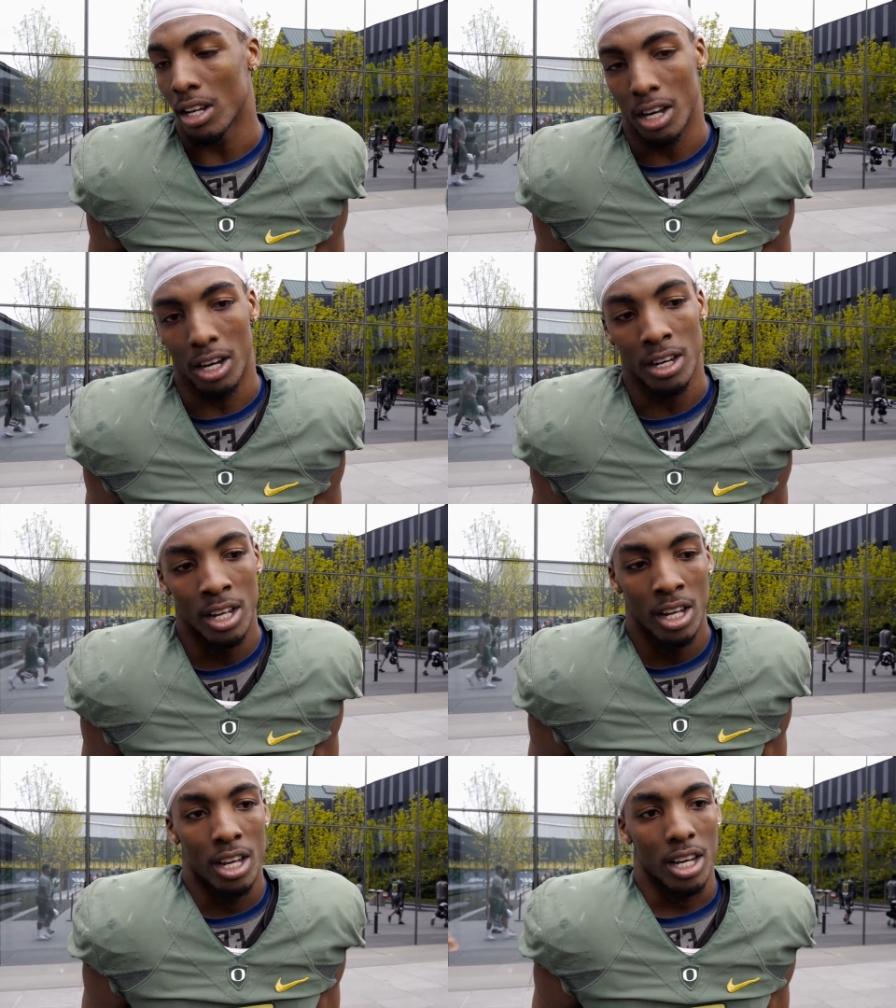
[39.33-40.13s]
You know,
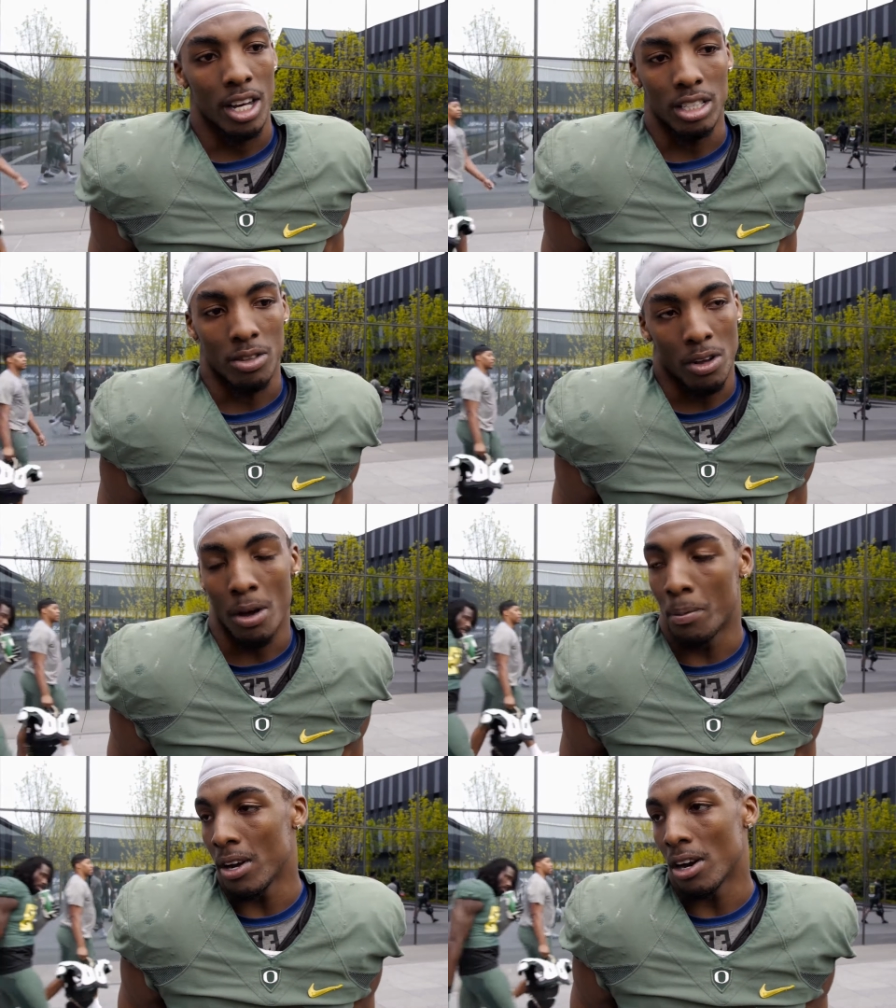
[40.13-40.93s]
because you
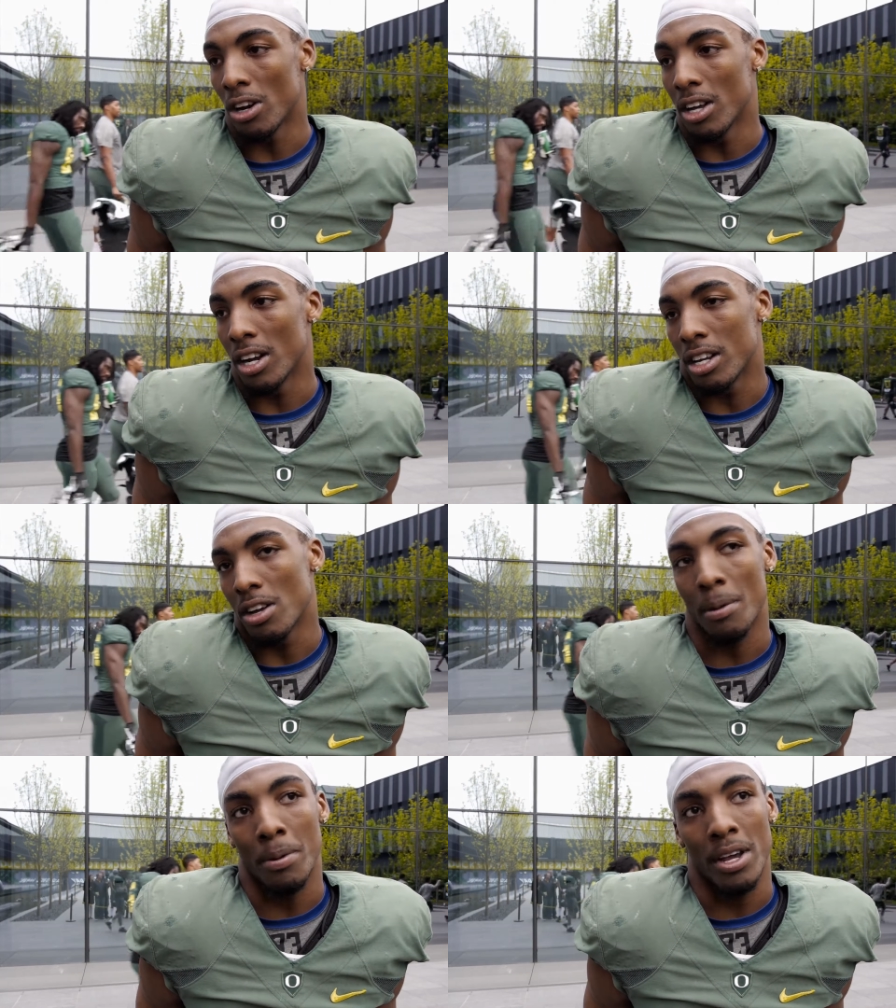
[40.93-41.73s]
compete earlier,
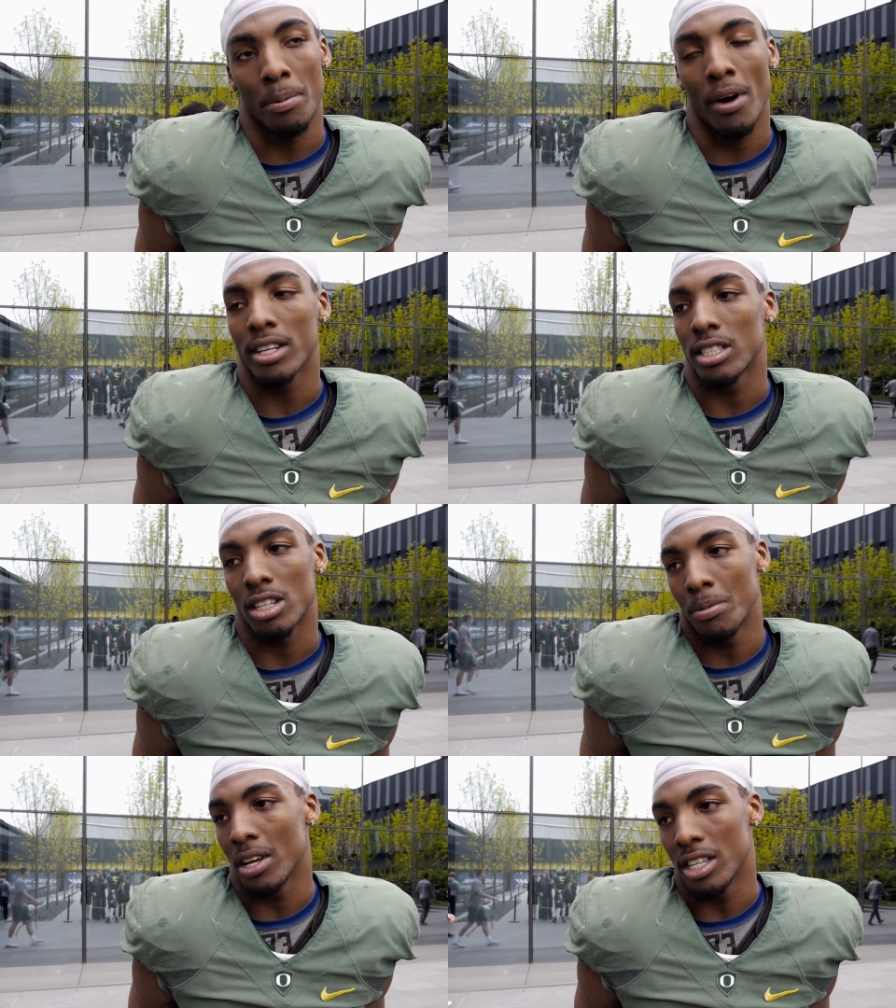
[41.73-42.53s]
you compete in practice, it's
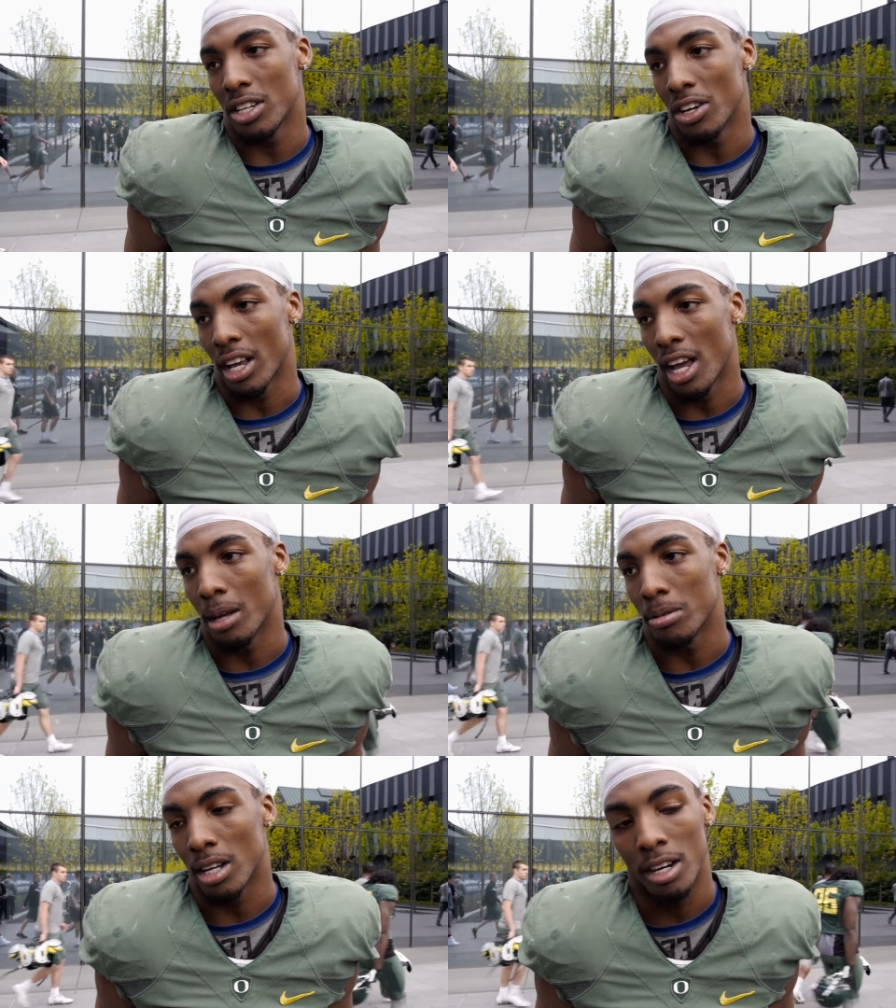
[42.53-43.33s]
gonna be easier in the
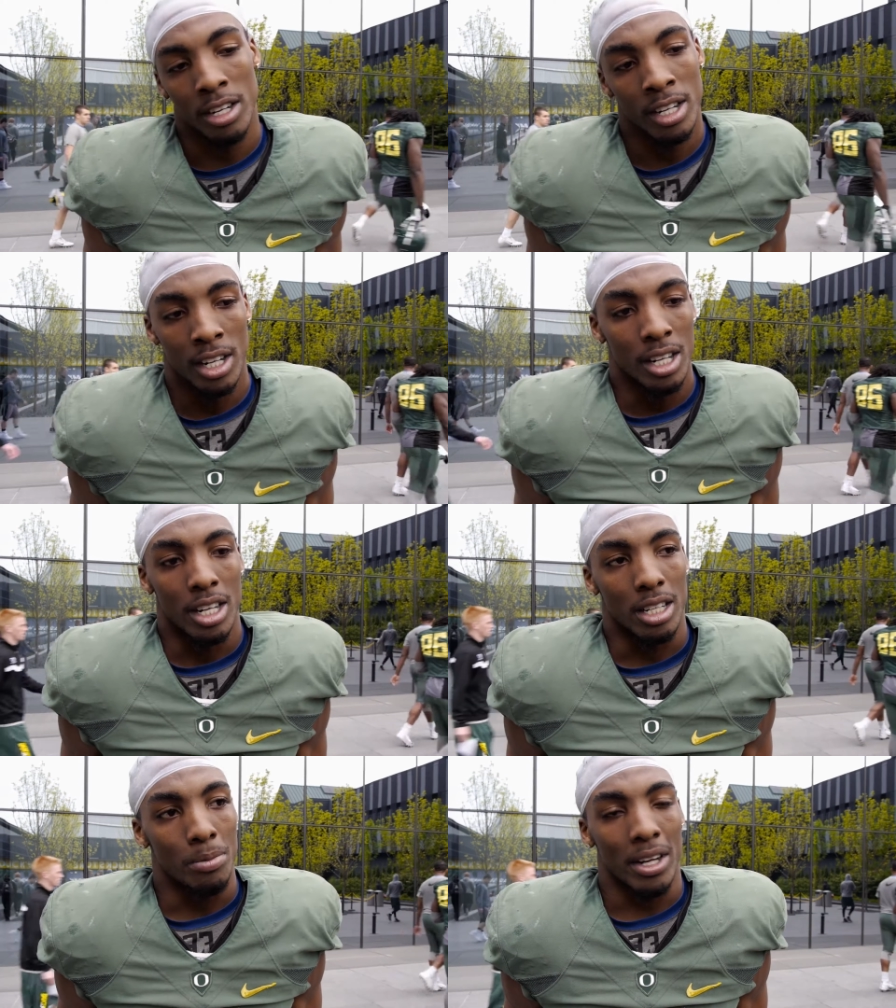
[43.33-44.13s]
game. So
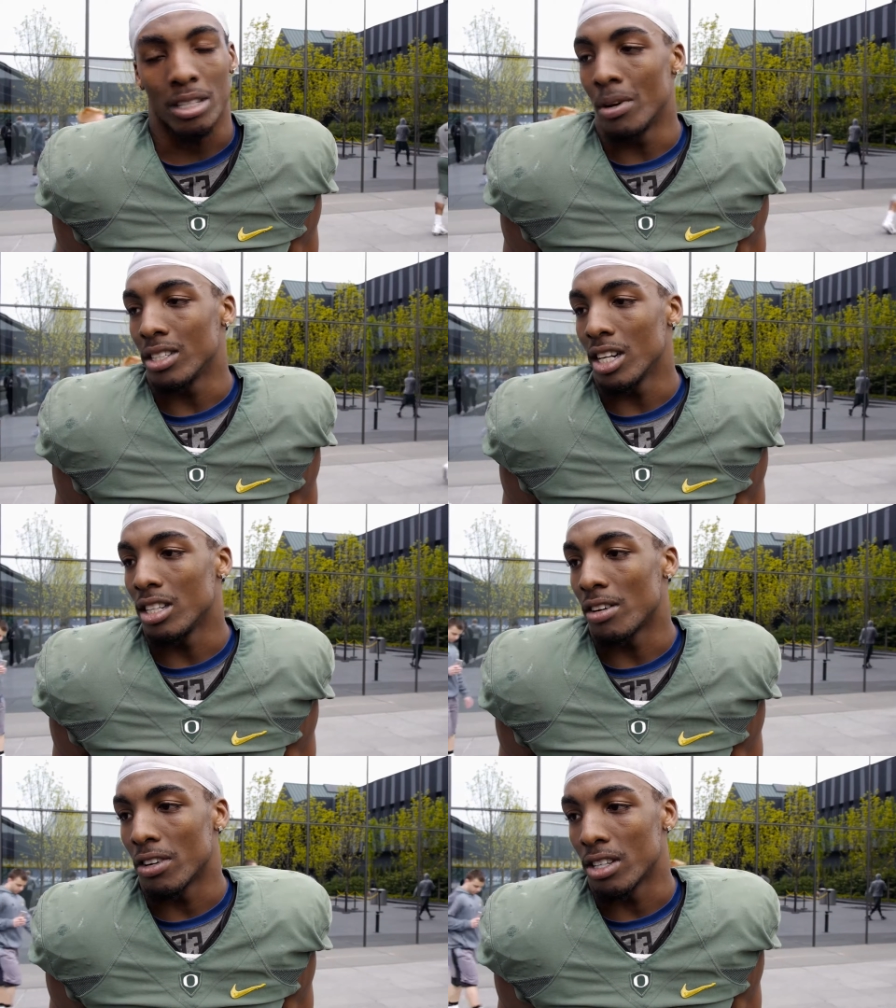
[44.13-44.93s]
it makes it much
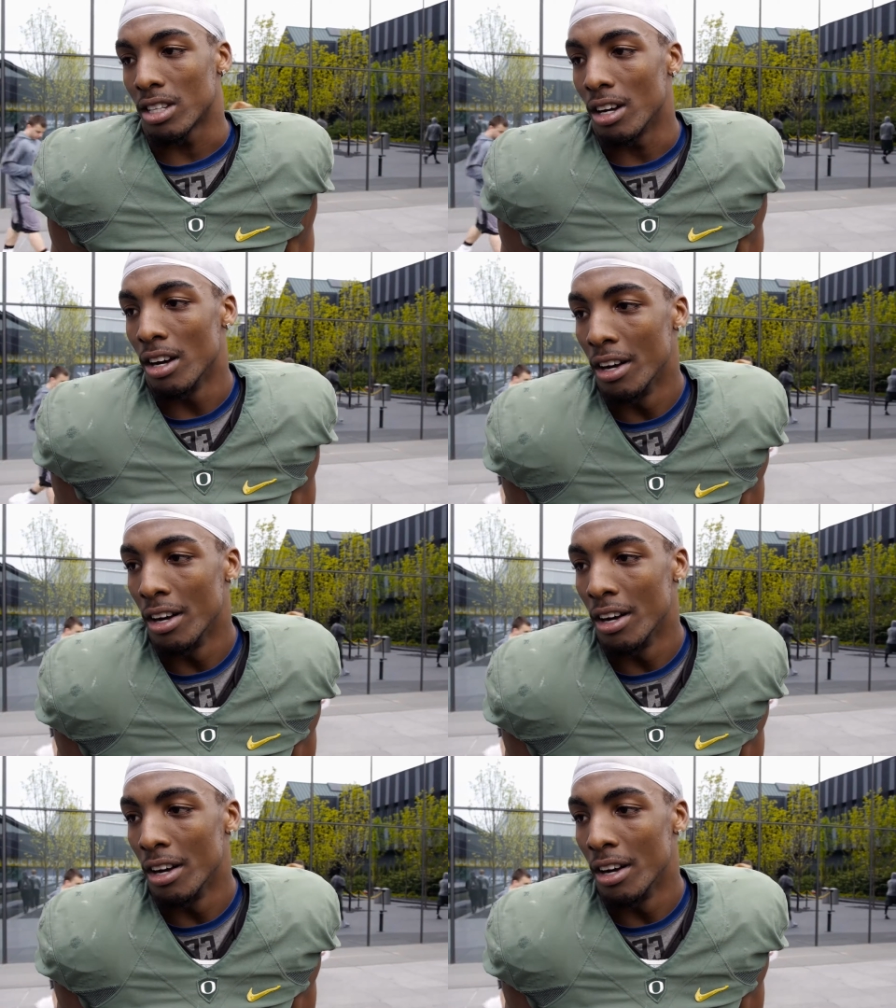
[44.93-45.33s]
easier for yourself.